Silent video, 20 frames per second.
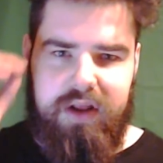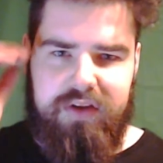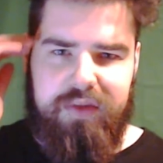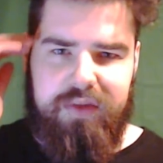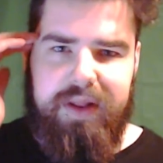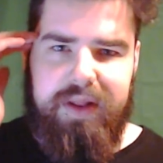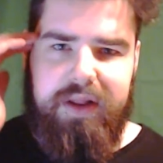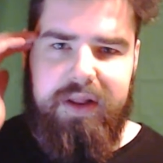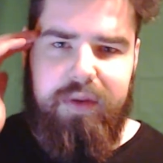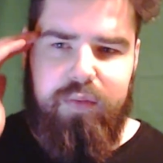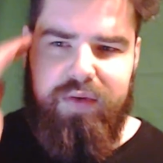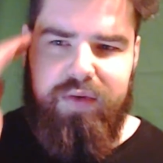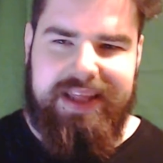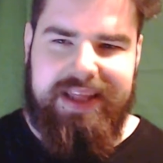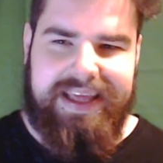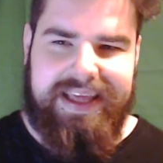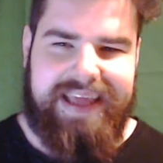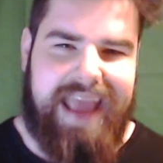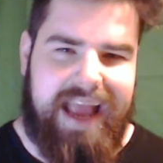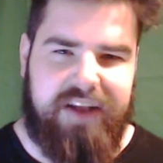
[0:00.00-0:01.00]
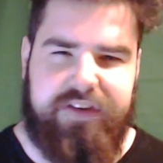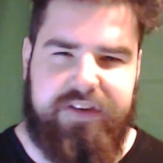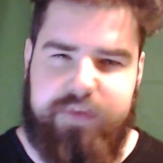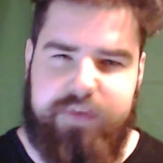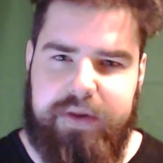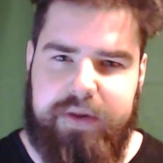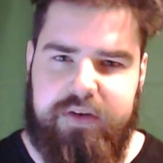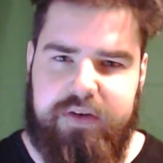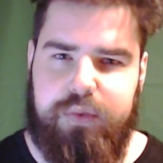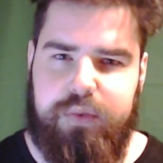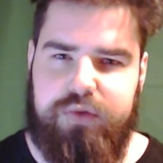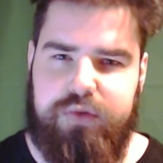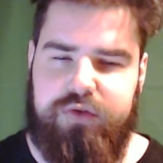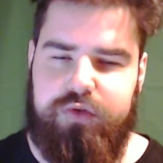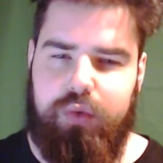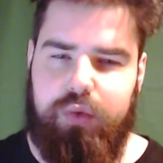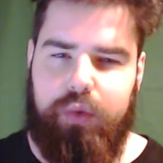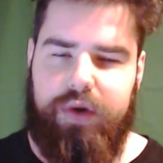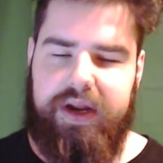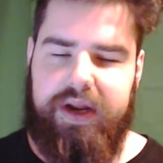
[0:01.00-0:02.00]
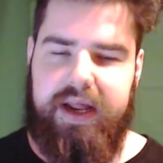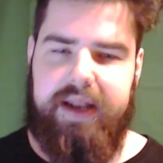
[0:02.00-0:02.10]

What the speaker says: that really gets you into a story,